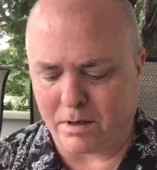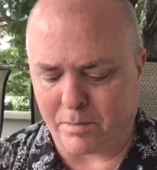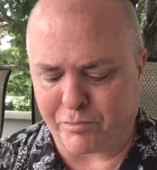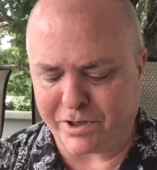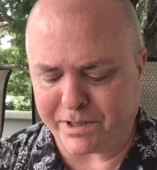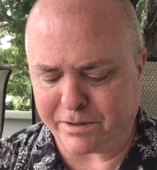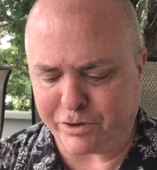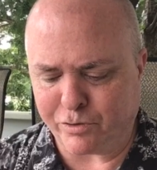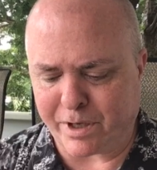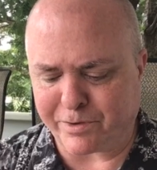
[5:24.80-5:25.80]
Uh, printed in
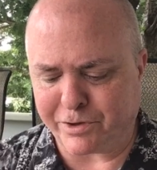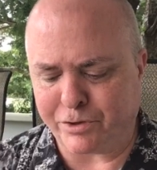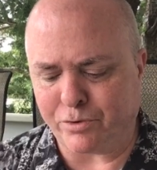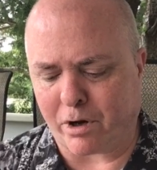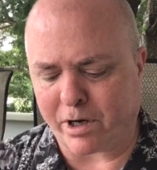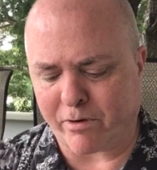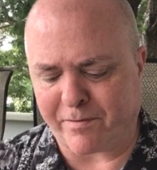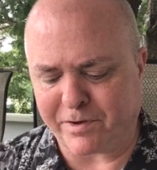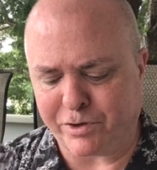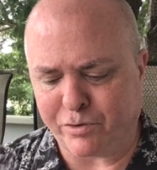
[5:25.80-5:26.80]
2002, autographed in